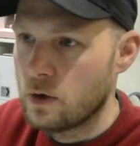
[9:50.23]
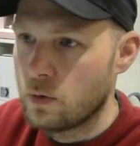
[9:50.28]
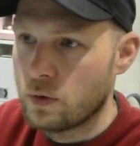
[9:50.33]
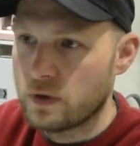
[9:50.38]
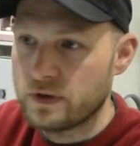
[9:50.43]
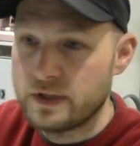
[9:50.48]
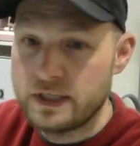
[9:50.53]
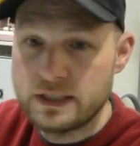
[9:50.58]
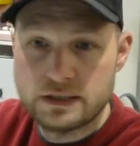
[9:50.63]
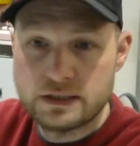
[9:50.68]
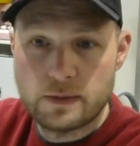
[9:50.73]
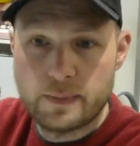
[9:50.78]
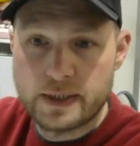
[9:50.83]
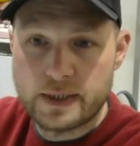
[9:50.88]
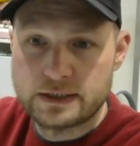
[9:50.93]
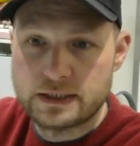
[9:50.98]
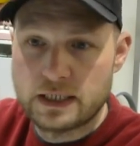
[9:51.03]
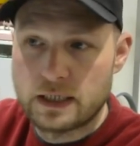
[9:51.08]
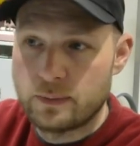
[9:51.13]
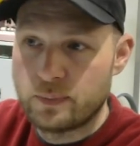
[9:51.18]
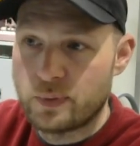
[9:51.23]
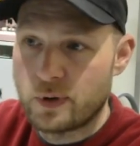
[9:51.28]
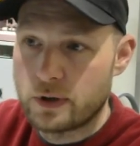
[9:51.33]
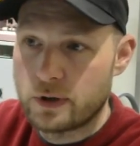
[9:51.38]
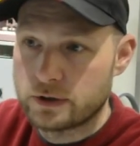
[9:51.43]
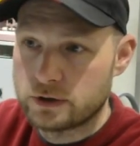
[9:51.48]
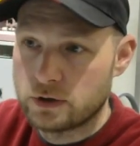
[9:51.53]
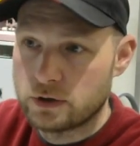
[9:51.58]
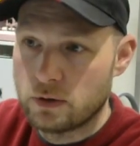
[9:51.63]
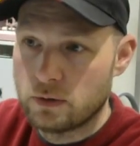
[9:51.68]
well, these are the best selling
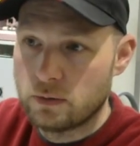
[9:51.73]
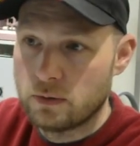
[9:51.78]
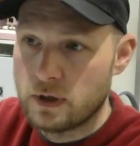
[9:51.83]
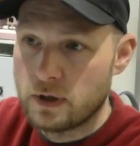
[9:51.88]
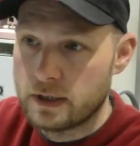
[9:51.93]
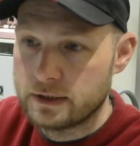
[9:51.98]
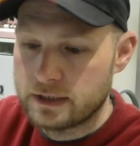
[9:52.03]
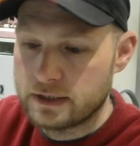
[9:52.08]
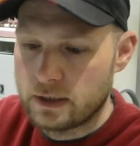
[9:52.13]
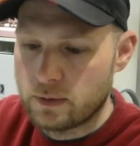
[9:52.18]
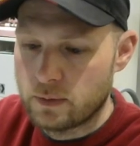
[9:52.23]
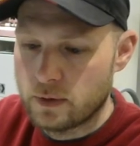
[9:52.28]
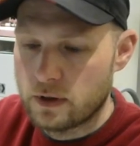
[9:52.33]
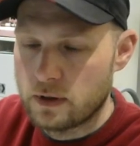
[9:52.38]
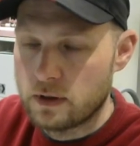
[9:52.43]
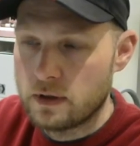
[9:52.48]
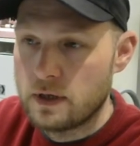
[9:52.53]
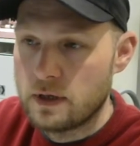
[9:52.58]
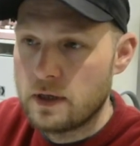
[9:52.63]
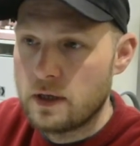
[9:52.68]
products, so I tell you what,